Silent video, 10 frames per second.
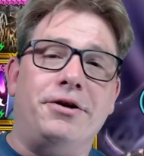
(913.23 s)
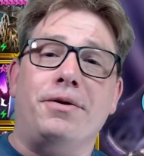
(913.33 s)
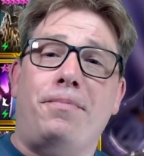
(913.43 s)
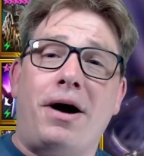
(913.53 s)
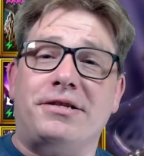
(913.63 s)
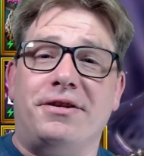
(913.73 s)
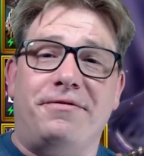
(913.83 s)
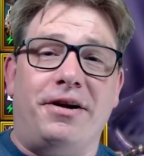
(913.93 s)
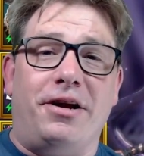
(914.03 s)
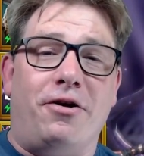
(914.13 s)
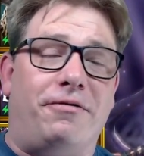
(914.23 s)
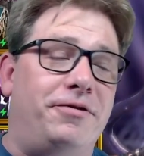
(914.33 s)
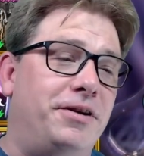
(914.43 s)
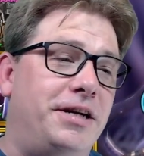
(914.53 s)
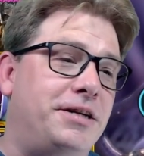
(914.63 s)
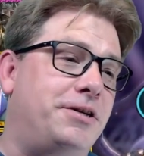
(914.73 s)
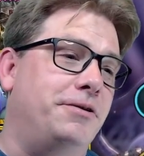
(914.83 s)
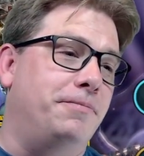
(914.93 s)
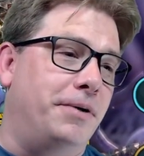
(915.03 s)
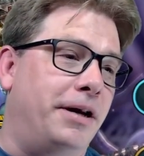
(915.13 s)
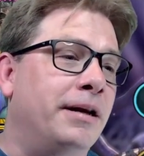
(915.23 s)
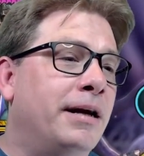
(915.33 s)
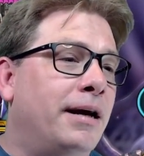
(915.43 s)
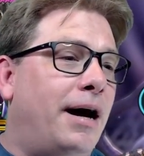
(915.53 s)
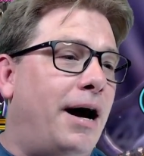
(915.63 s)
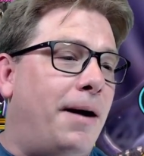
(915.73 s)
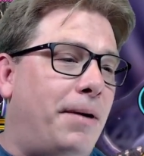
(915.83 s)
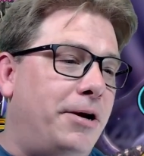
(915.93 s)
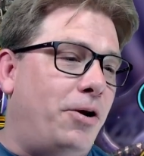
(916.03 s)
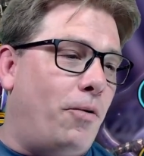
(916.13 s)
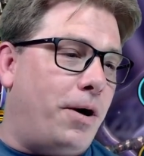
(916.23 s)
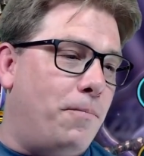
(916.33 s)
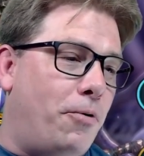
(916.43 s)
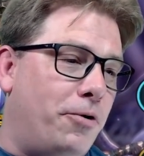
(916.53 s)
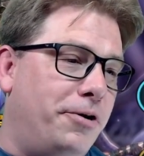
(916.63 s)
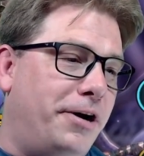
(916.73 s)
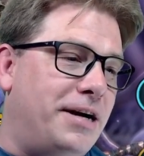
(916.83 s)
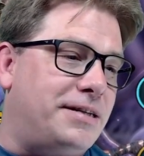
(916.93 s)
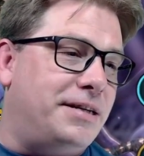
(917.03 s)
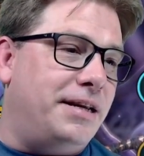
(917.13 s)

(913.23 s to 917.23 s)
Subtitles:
you can pause the video if you need to, but I don't want to bore you guys to